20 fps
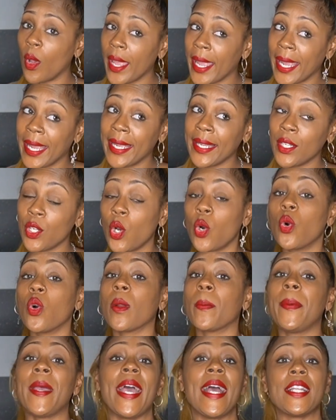and
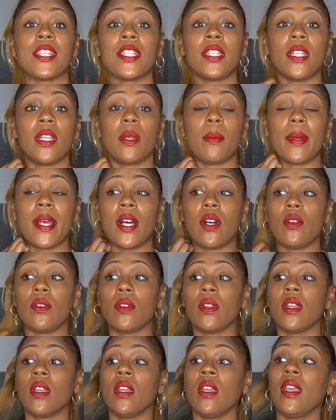or passionate about